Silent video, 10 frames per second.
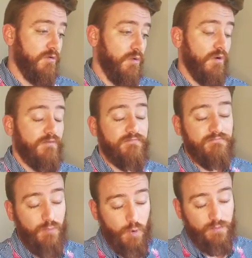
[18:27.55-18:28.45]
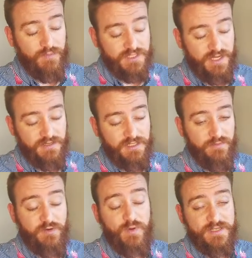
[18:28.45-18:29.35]
or more precisely
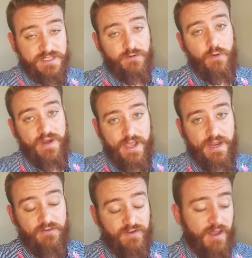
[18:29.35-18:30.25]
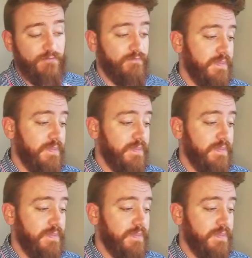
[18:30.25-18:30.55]
between 0 and -10.